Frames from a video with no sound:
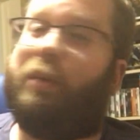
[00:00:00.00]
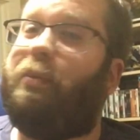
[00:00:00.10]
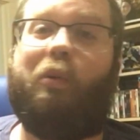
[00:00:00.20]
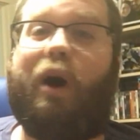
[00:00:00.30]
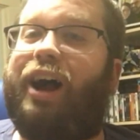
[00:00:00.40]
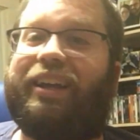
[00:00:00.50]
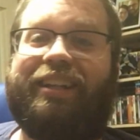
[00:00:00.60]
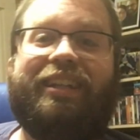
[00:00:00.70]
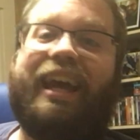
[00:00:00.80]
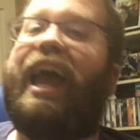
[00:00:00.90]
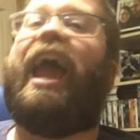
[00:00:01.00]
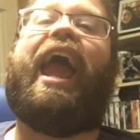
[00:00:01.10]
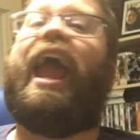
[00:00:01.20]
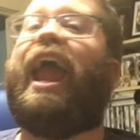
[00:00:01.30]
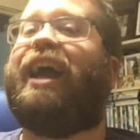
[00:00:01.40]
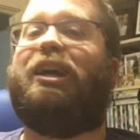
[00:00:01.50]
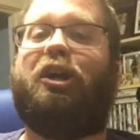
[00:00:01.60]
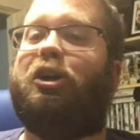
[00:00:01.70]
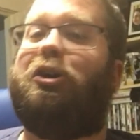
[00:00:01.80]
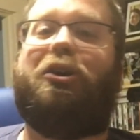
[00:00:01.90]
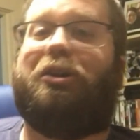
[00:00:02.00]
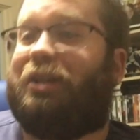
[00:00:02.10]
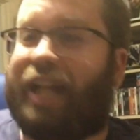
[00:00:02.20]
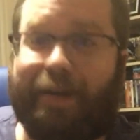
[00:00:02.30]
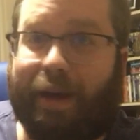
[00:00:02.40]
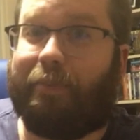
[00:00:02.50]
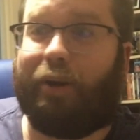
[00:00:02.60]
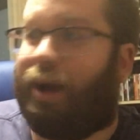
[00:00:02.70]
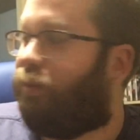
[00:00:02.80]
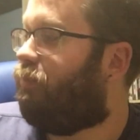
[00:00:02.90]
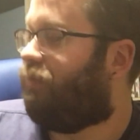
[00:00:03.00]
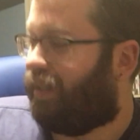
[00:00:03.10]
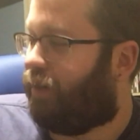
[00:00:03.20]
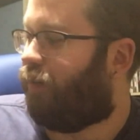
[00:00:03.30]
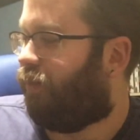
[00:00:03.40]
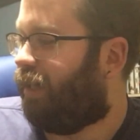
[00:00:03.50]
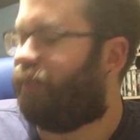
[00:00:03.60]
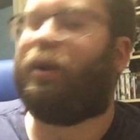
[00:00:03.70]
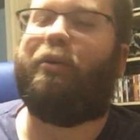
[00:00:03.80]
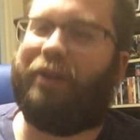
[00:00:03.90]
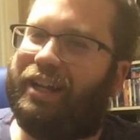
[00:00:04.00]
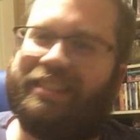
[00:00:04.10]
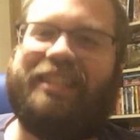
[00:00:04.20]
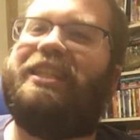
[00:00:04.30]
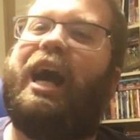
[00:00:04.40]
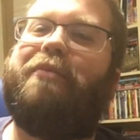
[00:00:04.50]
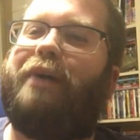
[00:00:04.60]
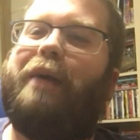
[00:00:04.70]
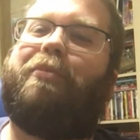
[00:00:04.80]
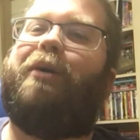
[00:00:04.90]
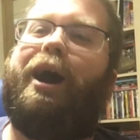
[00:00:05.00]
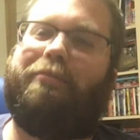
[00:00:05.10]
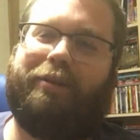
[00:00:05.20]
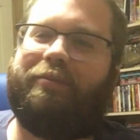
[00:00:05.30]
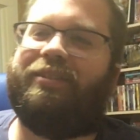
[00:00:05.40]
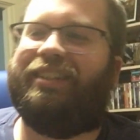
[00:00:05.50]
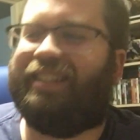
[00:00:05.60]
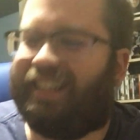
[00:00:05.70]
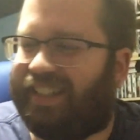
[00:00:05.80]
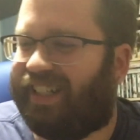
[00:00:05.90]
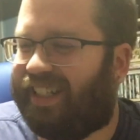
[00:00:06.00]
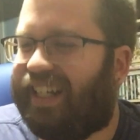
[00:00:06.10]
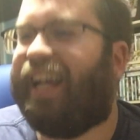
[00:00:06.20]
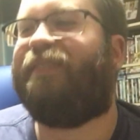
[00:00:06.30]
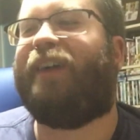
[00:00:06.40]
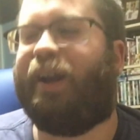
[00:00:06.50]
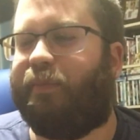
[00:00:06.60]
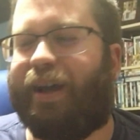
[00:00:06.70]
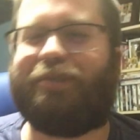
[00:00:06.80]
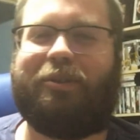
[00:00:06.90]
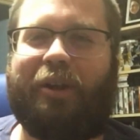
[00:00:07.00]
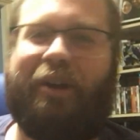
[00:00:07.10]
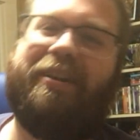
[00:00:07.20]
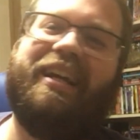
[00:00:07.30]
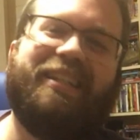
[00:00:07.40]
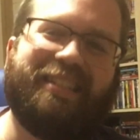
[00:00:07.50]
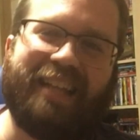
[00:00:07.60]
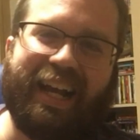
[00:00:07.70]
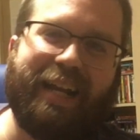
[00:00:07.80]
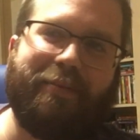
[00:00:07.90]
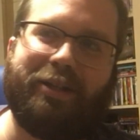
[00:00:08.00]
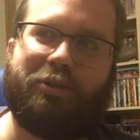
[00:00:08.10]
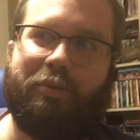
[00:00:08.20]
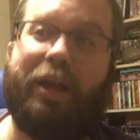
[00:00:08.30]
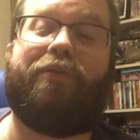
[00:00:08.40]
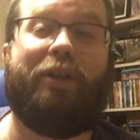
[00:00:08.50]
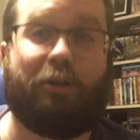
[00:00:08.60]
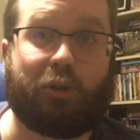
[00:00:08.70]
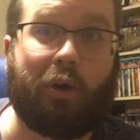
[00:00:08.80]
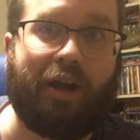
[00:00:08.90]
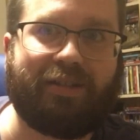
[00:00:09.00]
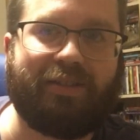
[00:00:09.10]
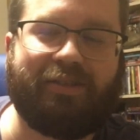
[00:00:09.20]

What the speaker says: People walking. Eh. Not my problem. That's probably what it is. Not my problem. If I don't mess with her, she's not going to mess with me. Fingers crossed.